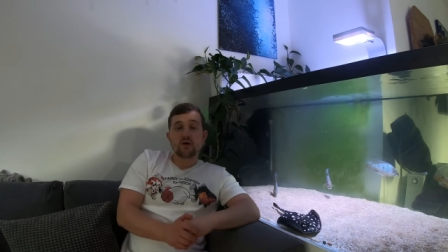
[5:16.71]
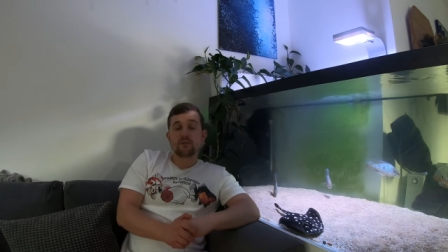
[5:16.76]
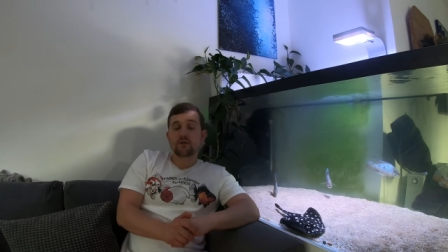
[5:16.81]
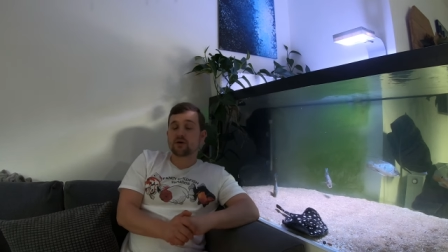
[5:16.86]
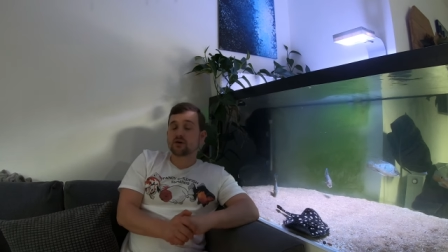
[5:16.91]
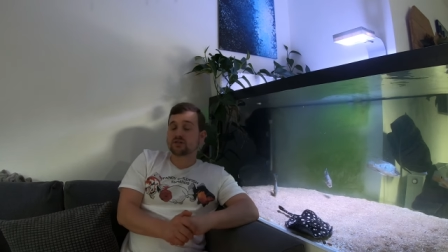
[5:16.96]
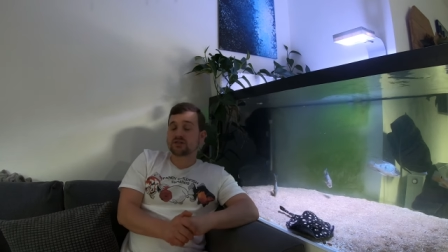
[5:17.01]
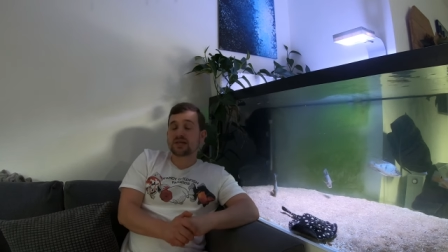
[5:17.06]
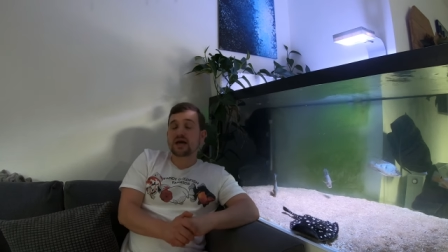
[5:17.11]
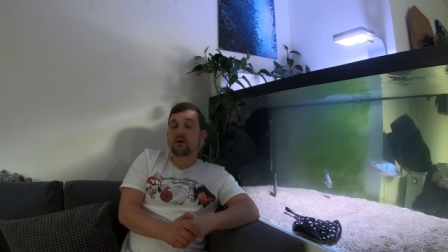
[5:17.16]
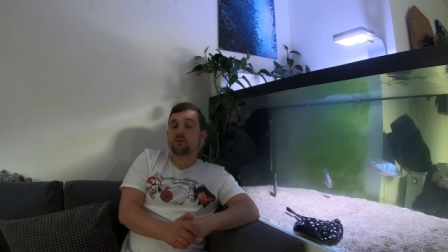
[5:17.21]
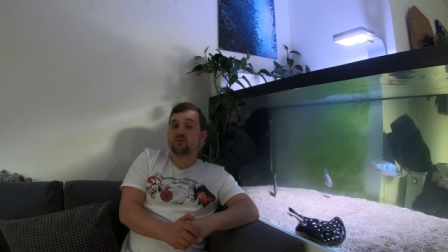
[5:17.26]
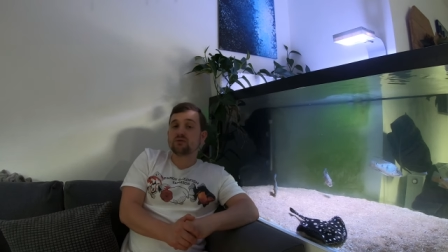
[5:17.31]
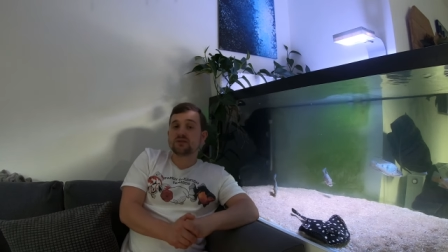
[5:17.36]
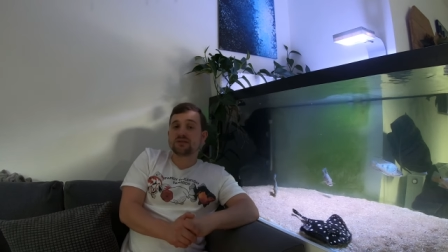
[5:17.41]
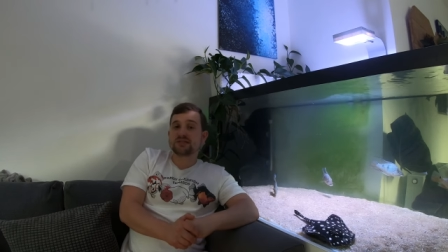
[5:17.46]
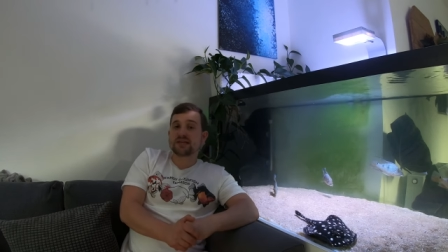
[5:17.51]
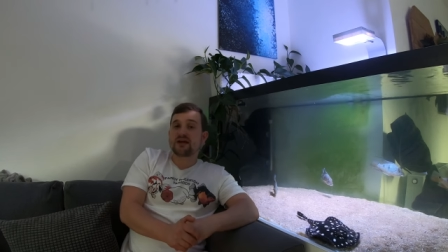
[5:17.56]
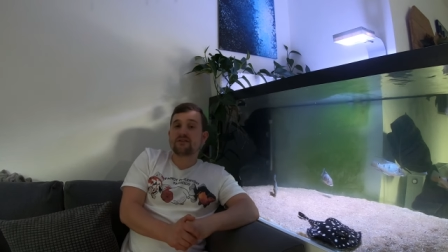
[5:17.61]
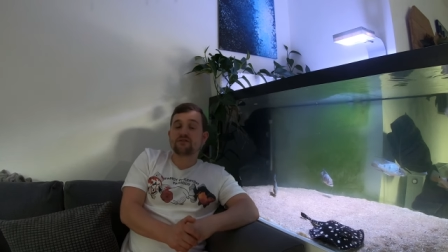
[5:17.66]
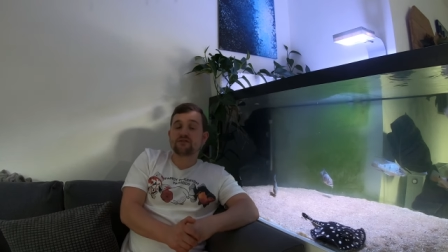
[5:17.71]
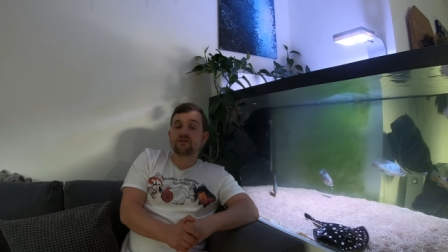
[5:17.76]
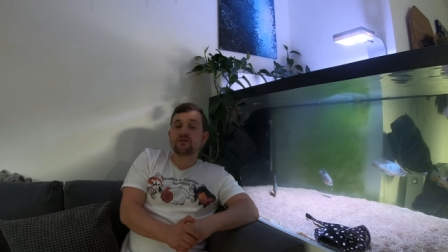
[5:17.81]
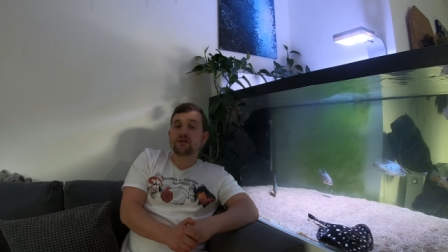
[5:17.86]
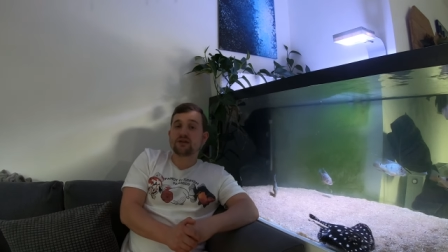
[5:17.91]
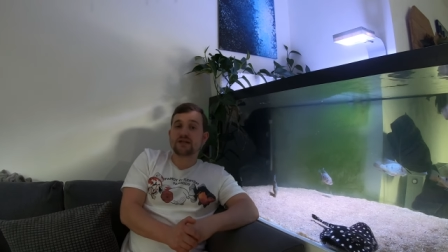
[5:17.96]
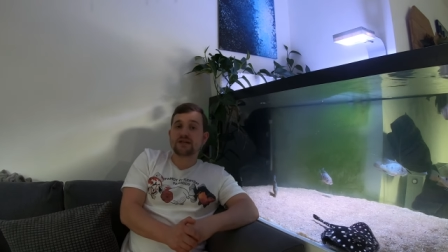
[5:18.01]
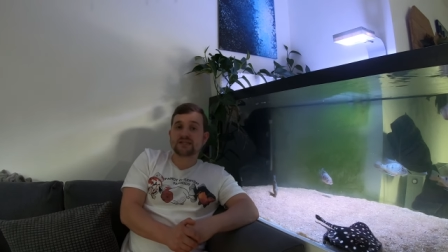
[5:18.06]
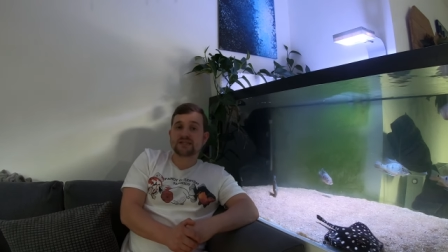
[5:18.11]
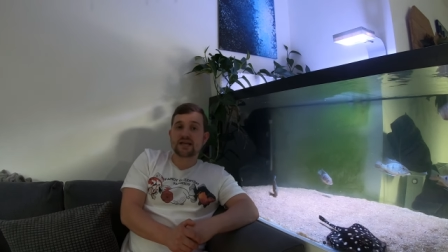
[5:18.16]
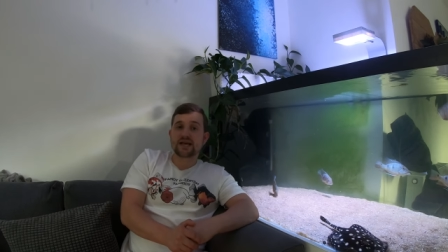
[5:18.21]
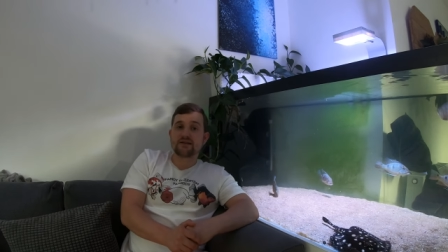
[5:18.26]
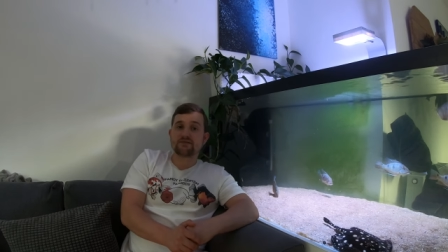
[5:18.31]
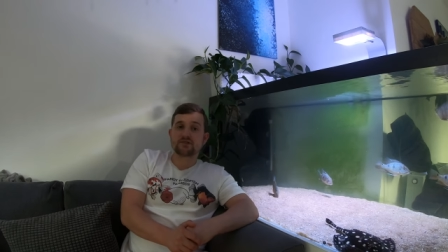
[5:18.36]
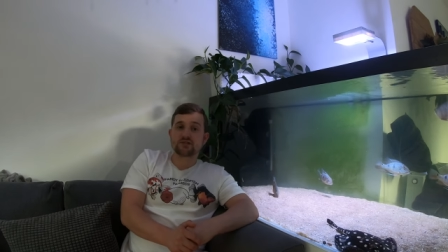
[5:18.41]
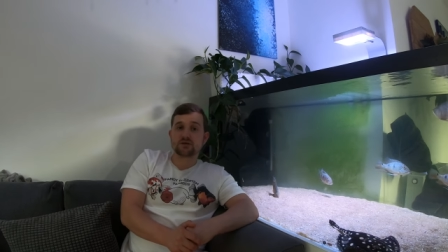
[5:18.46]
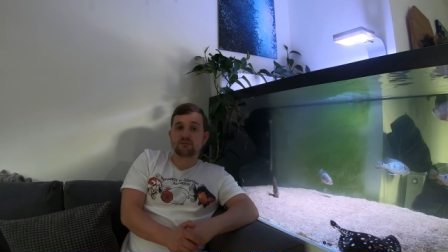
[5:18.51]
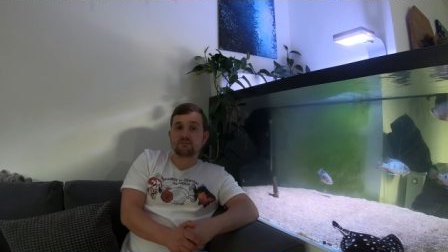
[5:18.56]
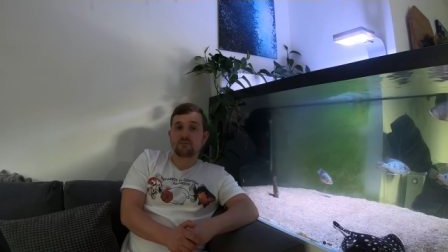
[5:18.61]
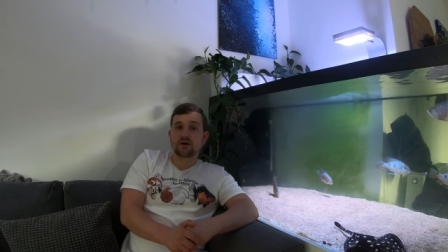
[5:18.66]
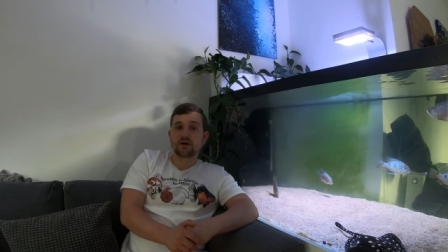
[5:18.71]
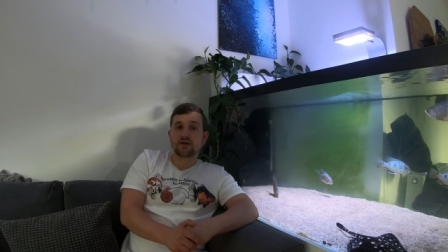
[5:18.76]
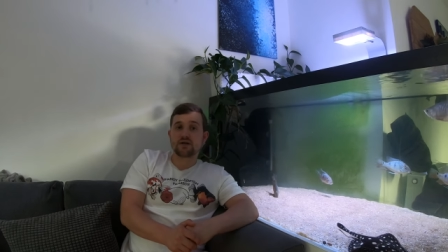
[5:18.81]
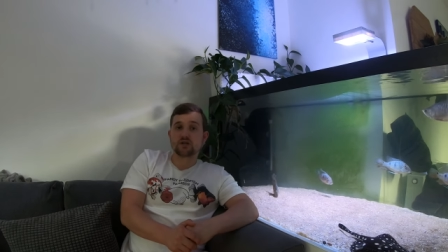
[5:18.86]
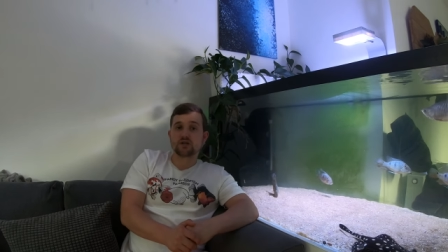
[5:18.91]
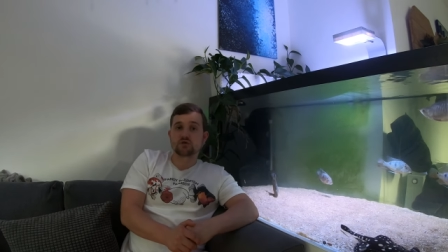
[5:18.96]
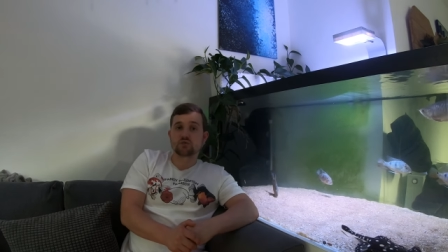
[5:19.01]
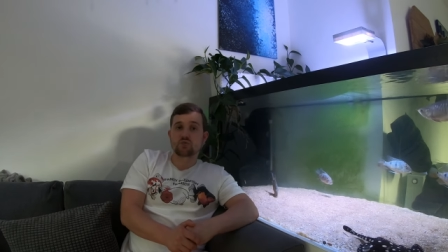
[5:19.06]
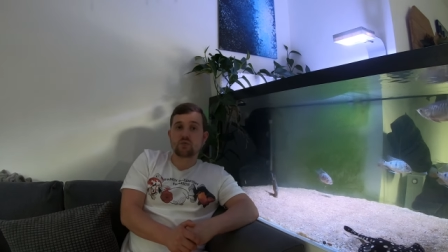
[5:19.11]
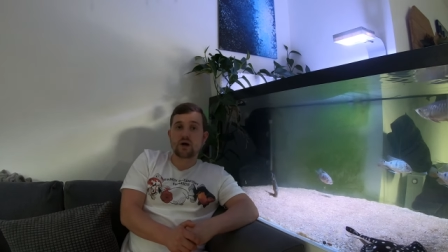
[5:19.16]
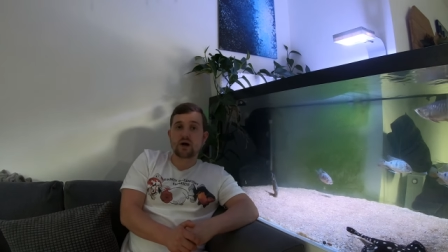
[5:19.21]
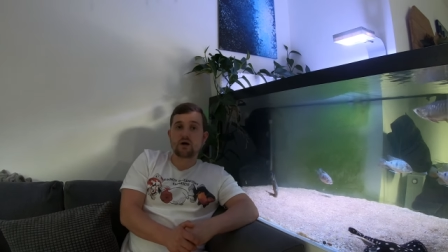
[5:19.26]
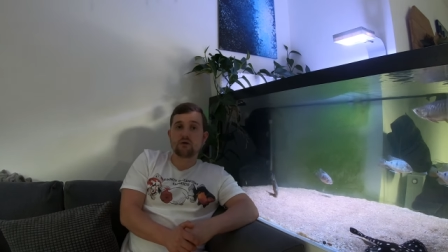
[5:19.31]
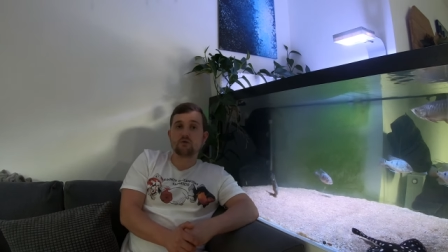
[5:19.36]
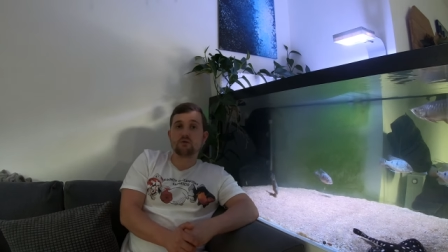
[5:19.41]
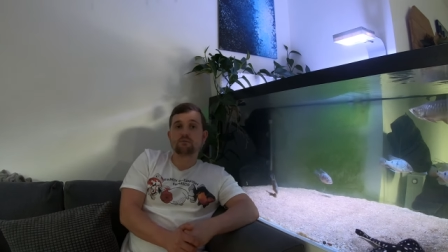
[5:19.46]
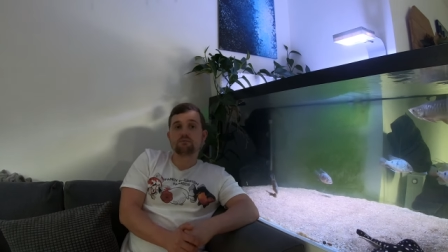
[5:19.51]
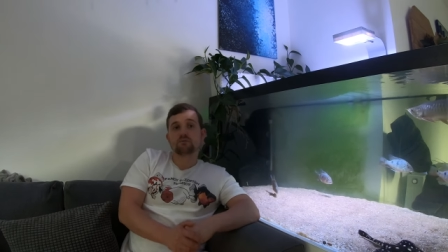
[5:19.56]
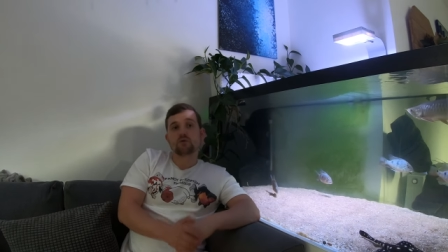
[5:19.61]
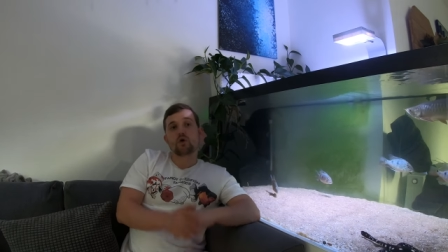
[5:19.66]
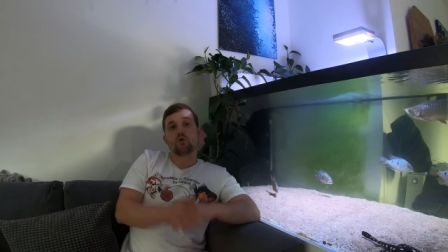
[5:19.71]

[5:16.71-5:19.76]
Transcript: because that will definitely save some money as well.